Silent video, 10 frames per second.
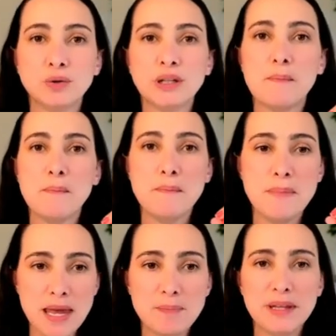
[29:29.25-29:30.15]
Like
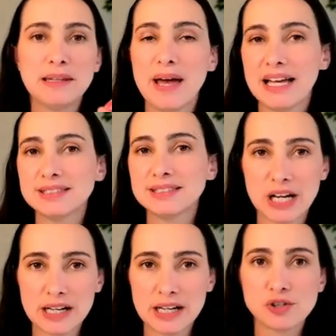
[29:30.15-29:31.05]
maybe the best
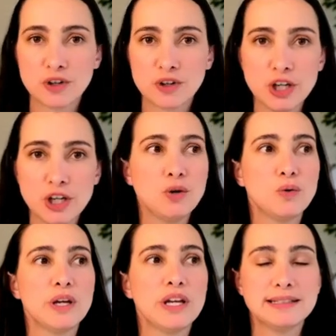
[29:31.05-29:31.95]
strategy for
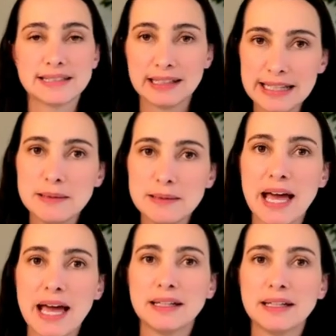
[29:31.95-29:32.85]
you is a lead
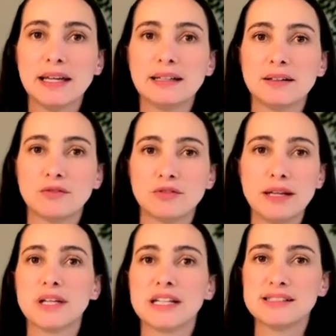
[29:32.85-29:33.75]
magnet,
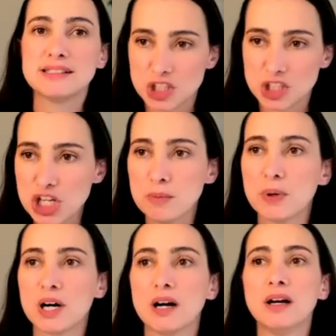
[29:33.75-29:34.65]
right? Because it's
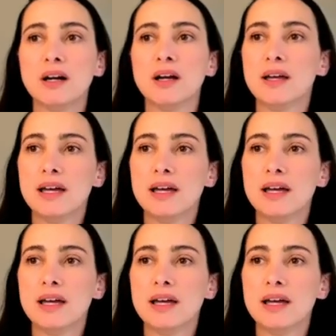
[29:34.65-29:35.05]
cheaper.